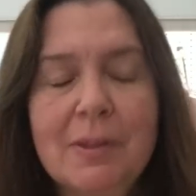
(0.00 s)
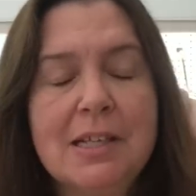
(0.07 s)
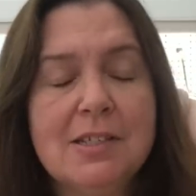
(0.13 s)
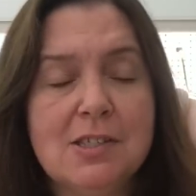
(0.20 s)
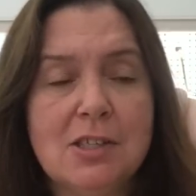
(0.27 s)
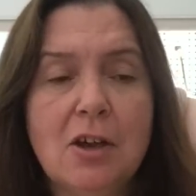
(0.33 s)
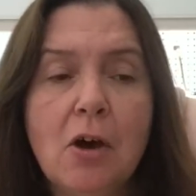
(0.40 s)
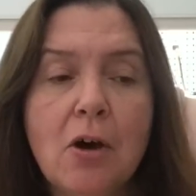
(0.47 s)

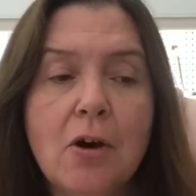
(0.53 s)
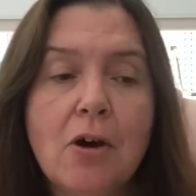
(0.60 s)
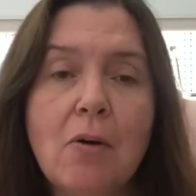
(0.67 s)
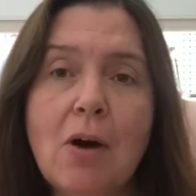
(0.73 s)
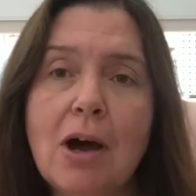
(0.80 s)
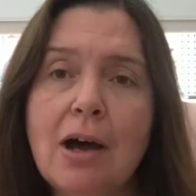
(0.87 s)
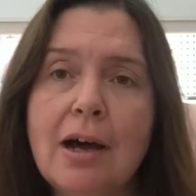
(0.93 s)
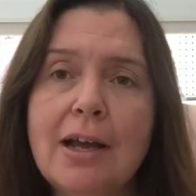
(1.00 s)
So
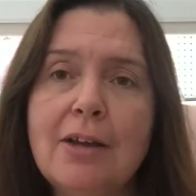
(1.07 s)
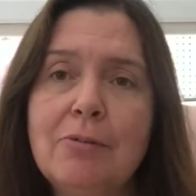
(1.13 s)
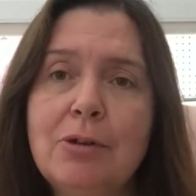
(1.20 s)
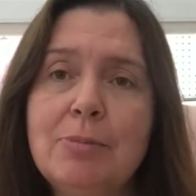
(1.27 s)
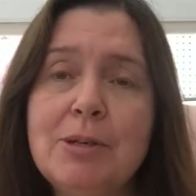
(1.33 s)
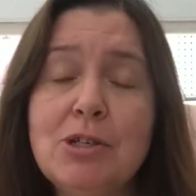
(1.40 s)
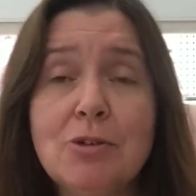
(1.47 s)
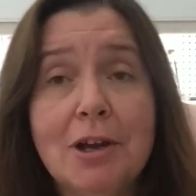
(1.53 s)
I
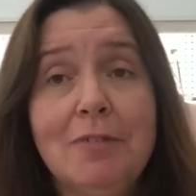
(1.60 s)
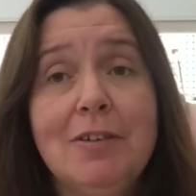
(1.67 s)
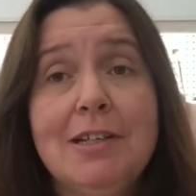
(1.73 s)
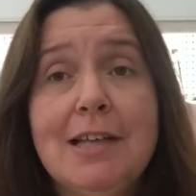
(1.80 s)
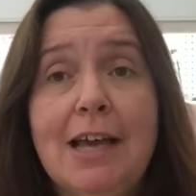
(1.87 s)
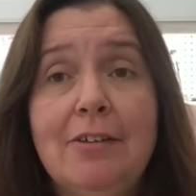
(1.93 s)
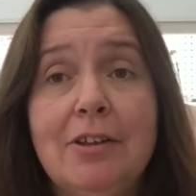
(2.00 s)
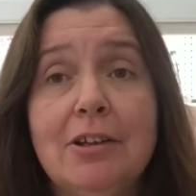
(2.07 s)
will be driving
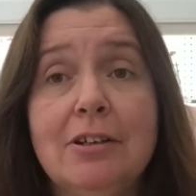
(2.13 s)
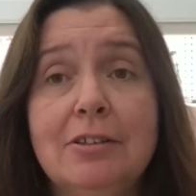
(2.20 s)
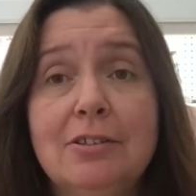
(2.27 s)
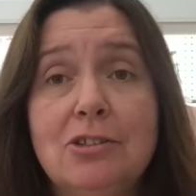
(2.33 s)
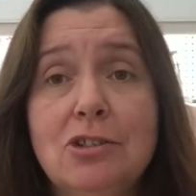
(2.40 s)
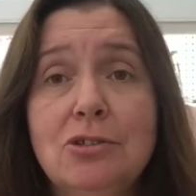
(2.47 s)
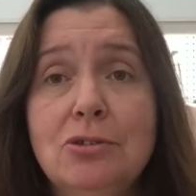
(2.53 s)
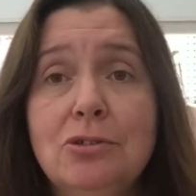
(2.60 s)
down there
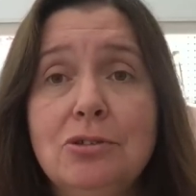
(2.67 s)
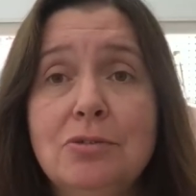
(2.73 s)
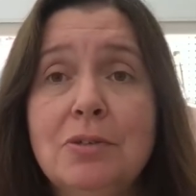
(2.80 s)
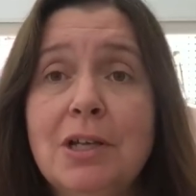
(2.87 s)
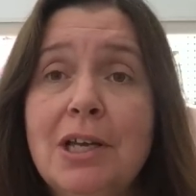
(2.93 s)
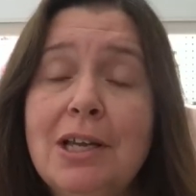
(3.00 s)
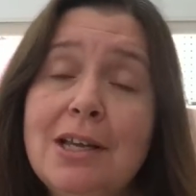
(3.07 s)
to